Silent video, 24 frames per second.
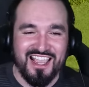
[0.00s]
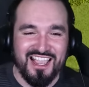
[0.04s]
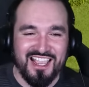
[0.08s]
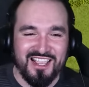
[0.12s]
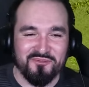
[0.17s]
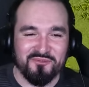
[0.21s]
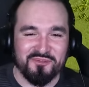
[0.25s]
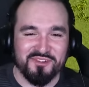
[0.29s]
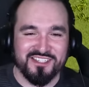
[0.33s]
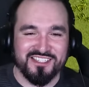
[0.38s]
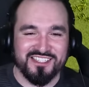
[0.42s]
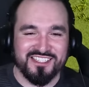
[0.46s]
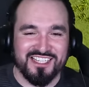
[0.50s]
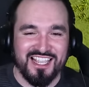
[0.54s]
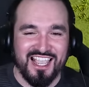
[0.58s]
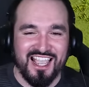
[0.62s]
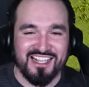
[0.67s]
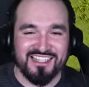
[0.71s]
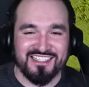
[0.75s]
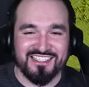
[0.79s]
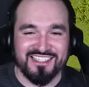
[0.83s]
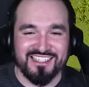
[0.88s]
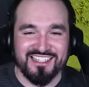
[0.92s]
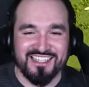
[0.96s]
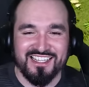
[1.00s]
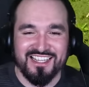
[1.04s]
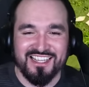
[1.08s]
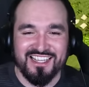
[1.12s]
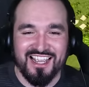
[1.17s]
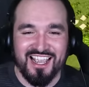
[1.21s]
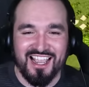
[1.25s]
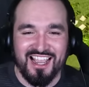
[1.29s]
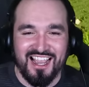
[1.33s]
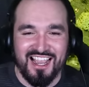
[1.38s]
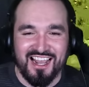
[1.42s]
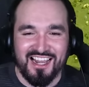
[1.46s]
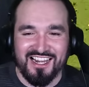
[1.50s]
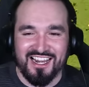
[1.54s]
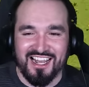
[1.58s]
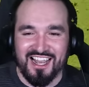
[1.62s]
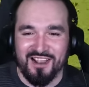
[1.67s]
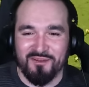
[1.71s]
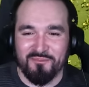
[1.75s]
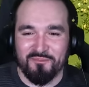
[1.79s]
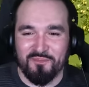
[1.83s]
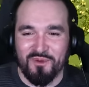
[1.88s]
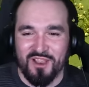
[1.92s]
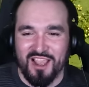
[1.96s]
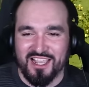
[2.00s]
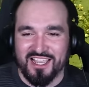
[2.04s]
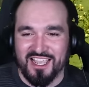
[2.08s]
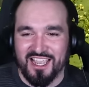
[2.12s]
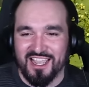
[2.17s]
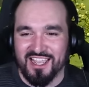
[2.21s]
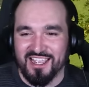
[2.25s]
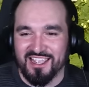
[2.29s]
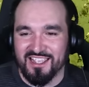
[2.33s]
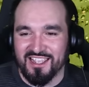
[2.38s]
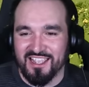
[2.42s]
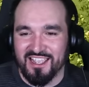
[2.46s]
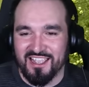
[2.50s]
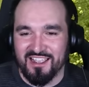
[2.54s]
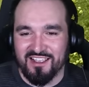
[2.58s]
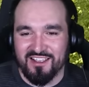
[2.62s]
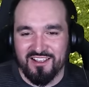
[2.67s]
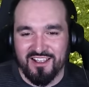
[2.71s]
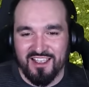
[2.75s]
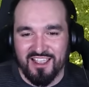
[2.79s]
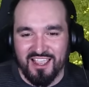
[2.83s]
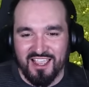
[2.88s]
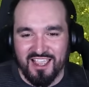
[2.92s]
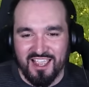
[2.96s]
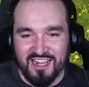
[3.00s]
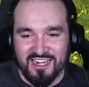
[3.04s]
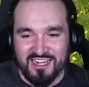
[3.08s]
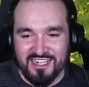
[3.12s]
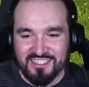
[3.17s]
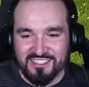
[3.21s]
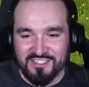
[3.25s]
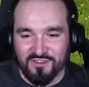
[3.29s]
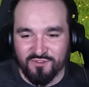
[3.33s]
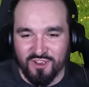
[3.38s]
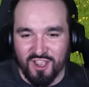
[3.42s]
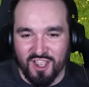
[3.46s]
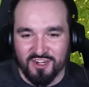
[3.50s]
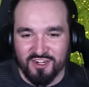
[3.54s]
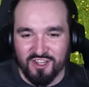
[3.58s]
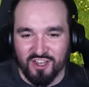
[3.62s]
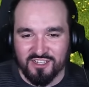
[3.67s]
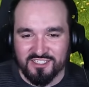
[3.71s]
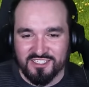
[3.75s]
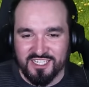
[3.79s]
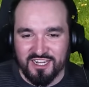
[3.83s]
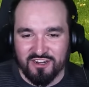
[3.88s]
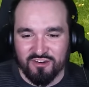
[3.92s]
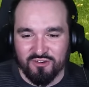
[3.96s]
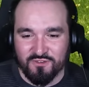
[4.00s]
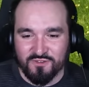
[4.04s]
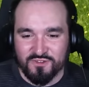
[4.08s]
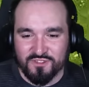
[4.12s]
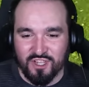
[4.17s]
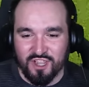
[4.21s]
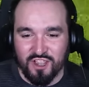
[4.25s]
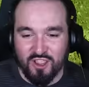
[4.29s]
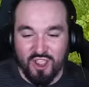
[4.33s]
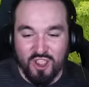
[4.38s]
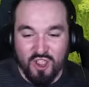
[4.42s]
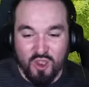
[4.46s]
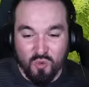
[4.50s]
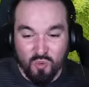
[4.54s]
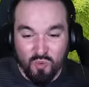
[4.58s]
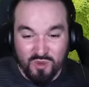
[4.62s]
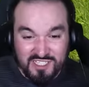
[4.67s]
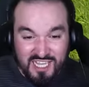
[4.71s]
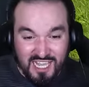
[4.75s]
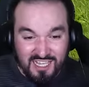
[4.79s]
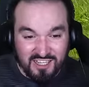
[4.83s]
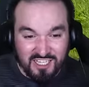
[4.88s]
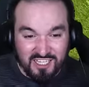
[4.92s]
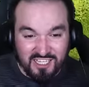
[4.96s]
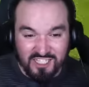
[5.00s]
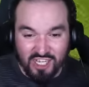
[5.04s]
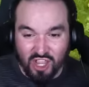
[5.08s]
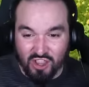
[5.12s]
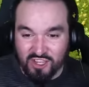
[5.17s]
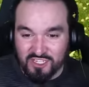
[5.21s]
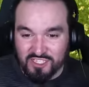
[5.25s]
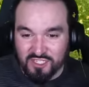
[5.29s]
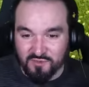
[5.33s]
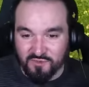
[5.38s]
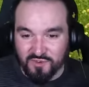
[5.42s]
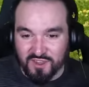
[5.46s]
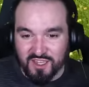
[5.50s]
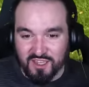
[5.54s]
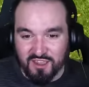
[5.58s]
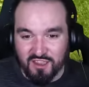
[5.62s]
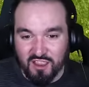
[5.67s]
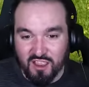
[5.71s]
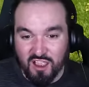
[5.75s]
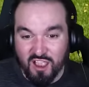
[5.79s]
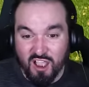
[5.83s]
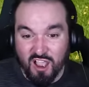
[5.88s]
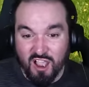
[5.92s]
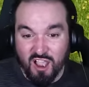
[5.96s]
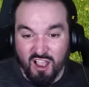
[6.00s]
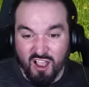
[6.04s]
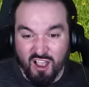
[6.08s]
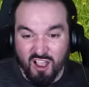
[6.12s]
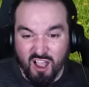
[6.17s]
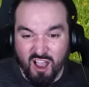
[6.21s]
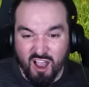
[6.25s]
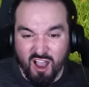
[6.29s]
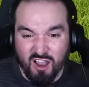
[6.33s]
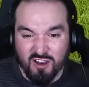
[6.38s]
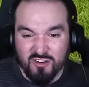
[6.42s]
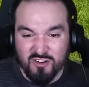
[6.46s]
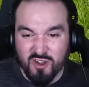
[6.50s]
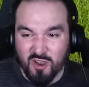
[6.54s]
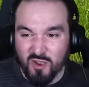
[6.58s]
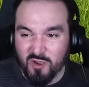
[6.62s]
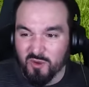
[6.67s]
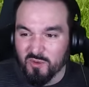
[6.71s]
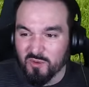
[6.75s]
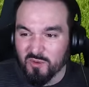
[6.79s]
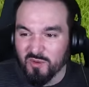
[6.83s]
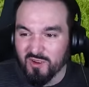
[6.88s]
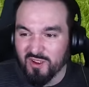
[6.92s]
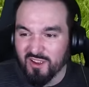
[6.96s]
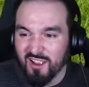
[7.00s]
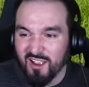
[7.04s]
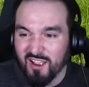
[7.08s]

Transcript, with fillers: It was dead. And, okay, rough. At least I've got an idea of size. Was that the size of it? Oh no.